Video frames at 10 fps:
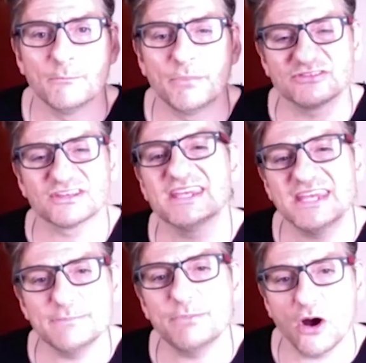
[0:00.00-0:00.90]
but to
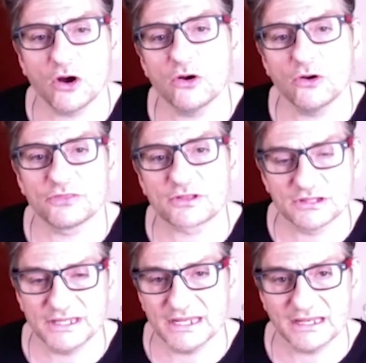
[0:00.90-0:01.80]
keep our earth
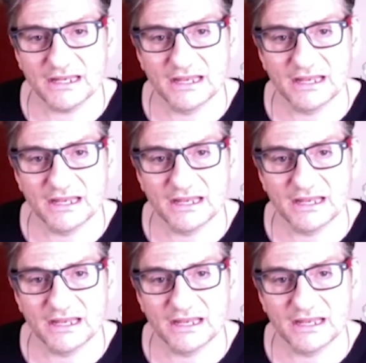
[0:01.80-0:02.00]
clean,